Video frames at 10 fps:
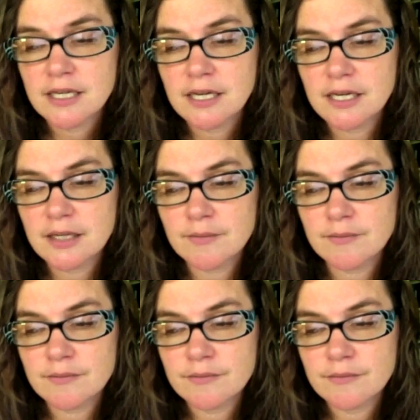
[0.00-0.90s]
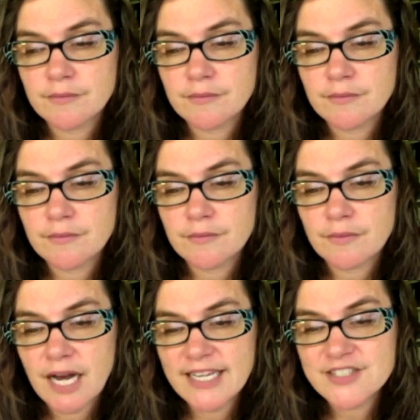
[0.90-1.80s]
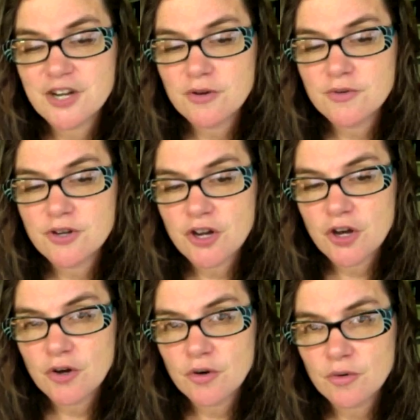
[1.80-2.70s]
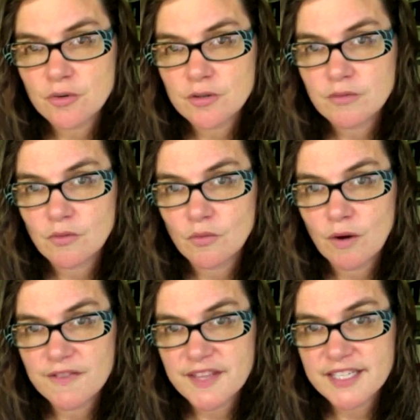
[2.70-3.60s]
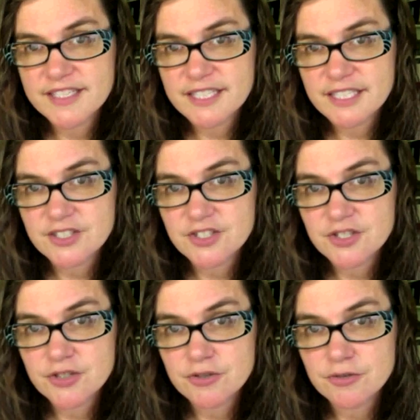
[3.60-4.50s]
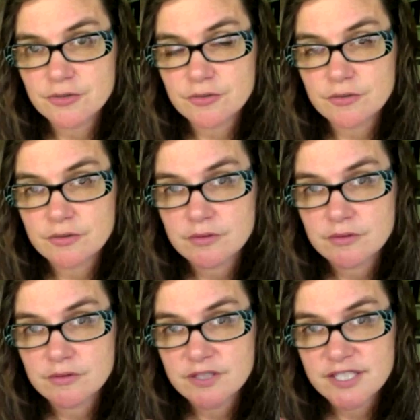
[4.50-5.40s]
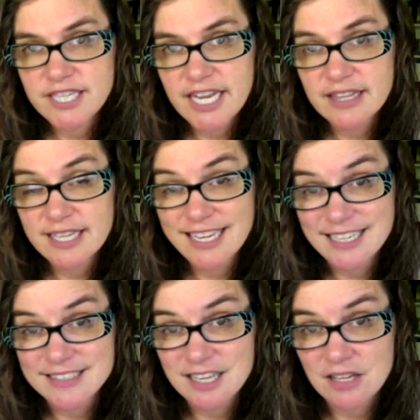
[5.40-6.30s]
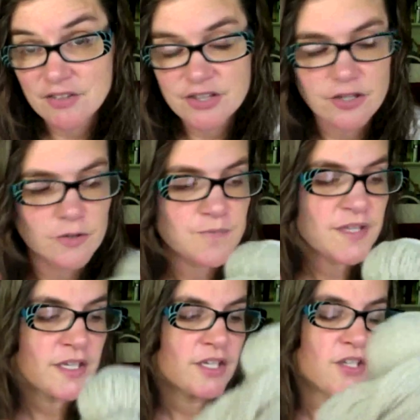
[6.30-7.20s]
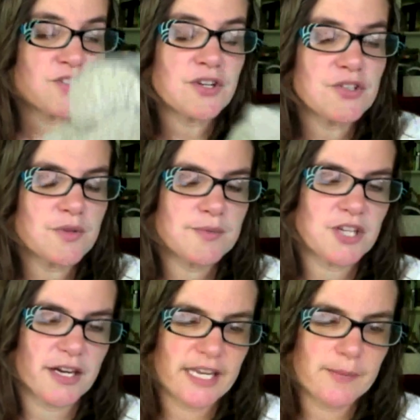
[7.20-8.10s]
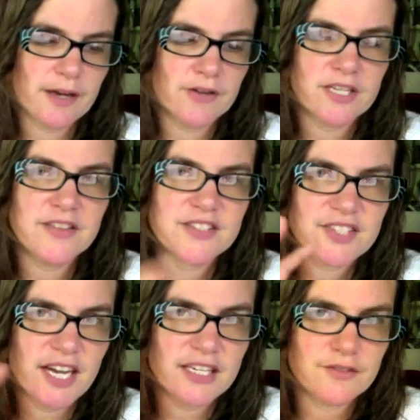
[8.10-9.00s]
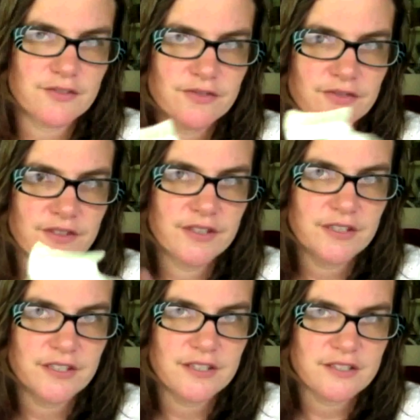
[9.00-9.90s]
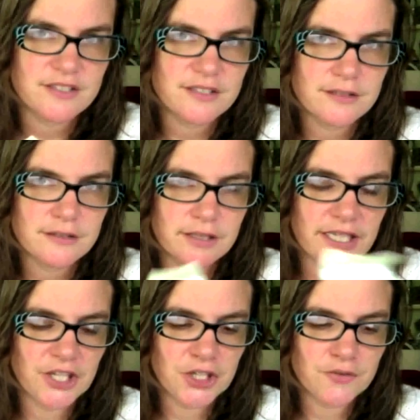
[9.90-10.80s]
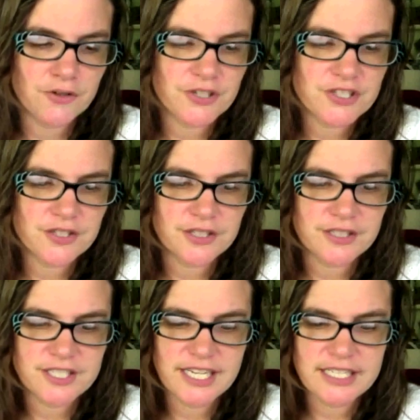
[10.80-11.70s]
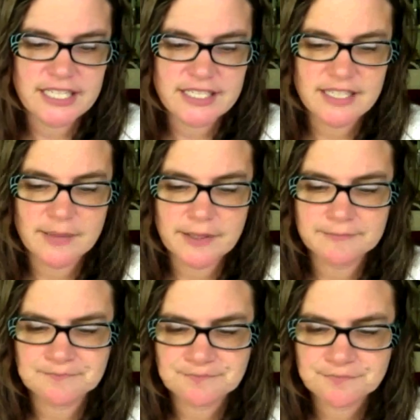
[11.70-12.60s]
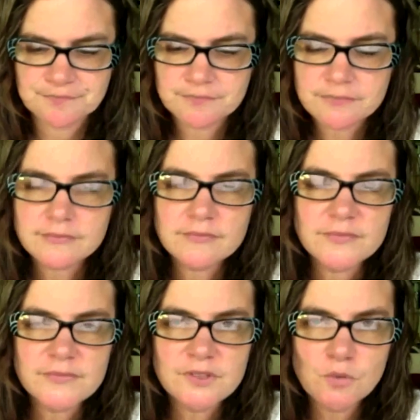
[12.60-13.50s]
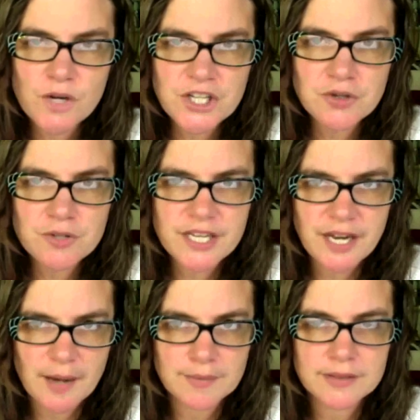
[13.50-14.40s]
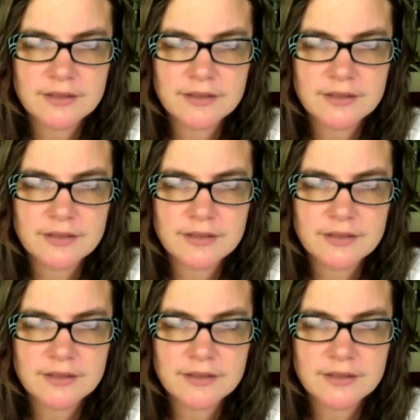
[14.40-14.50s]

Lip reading: I don't know what they did to take the kinks out of it, though. So here's what I'm talking about. And this kind of is leading over into the technique segment. When you knit up